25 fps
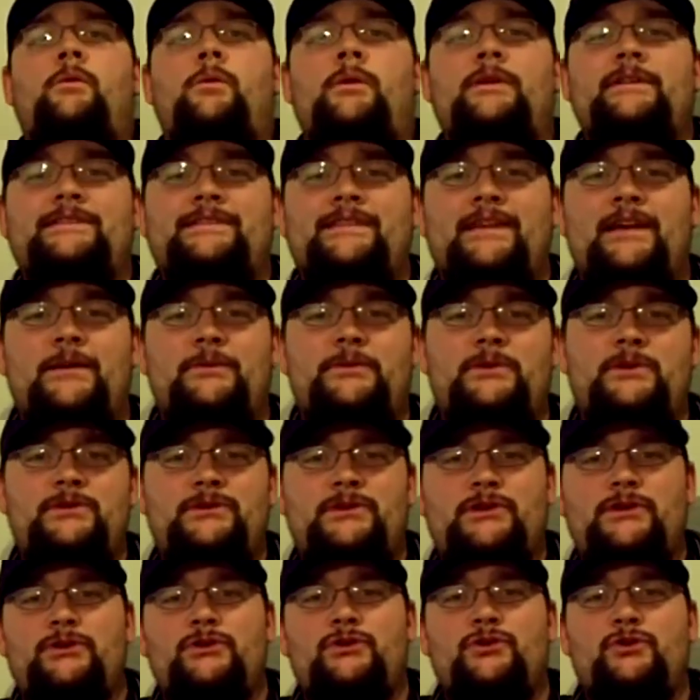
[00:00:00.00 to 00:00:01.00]
What's up,
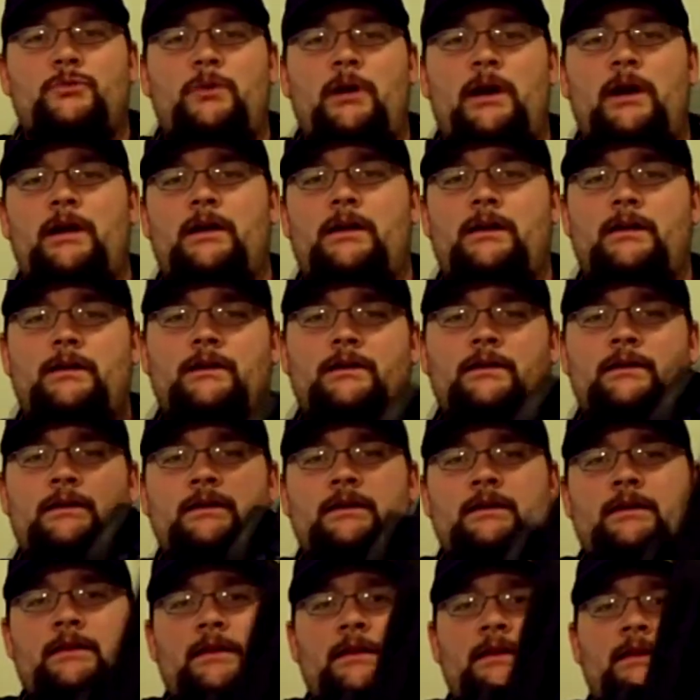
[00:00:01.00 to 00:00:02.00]
YouTube?
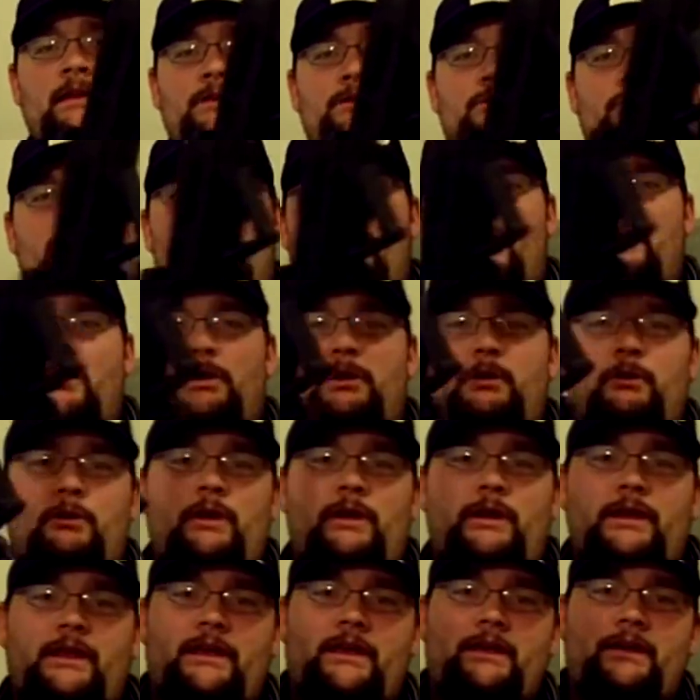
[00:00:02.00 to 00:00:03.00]

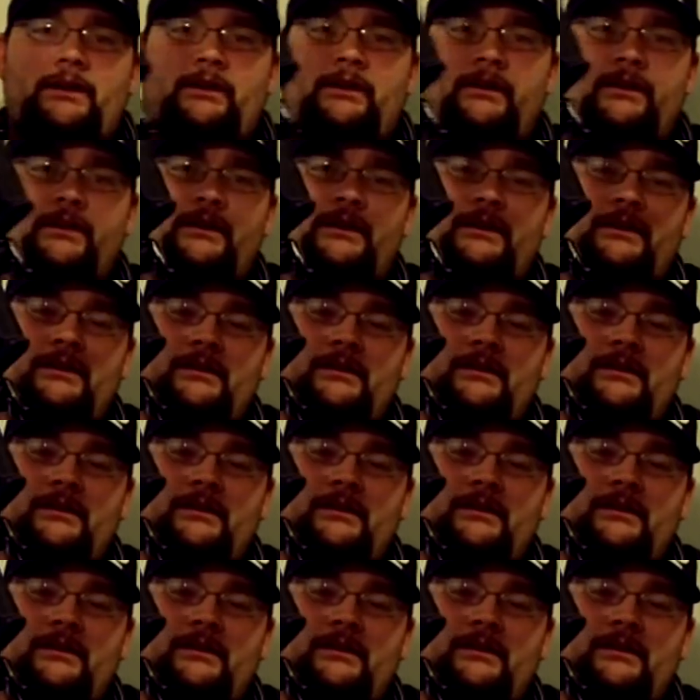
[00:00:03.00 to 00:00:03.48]
Scrag11 here.